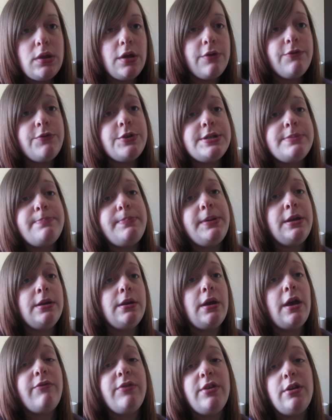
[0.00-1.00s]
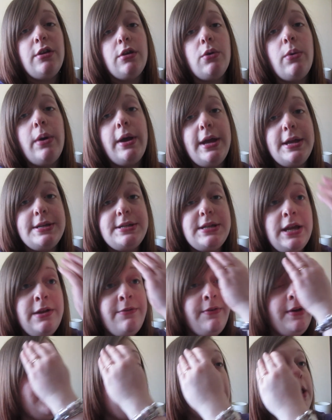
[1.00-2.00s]
I've just been having a quiet day
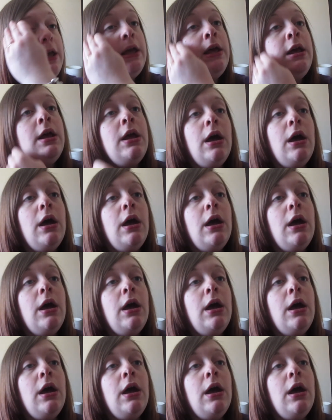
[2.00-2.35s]
really.